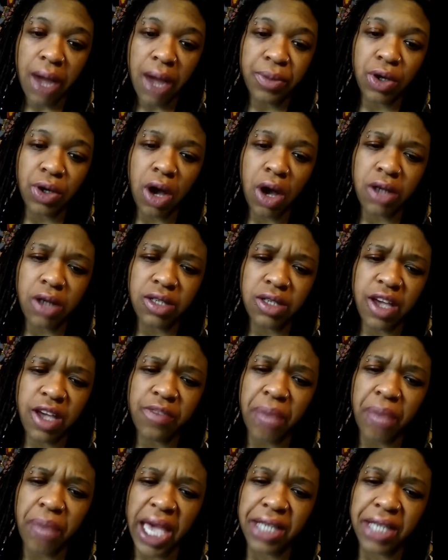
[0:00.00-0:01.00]
You'll also
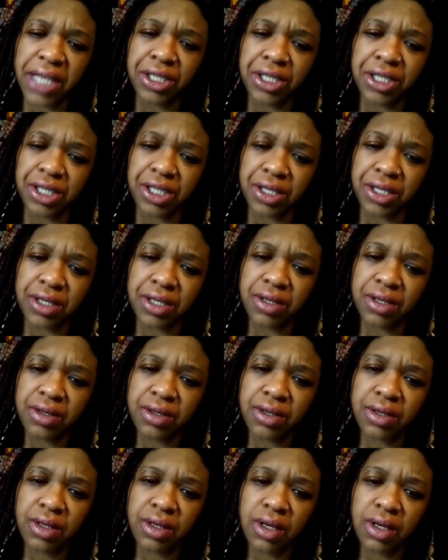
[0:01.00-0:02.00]
have pages.
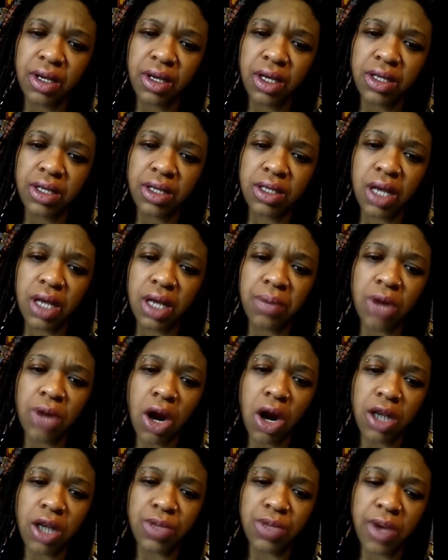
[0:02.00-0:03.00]
Some
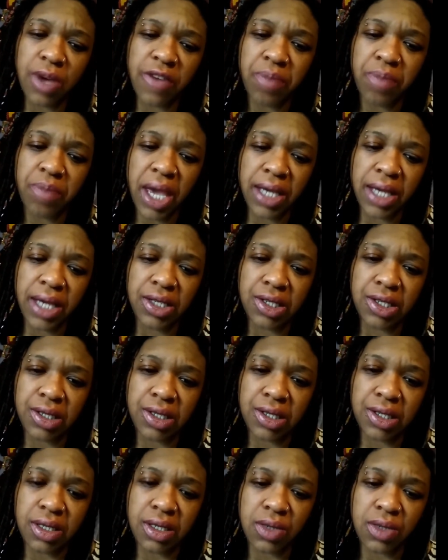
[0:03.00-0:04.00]
cards will have
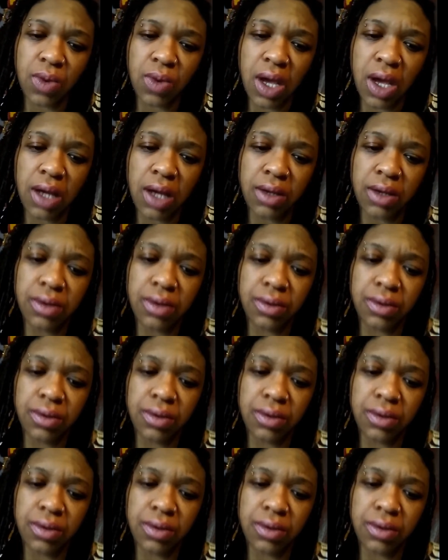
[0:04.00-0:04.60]
pages as well.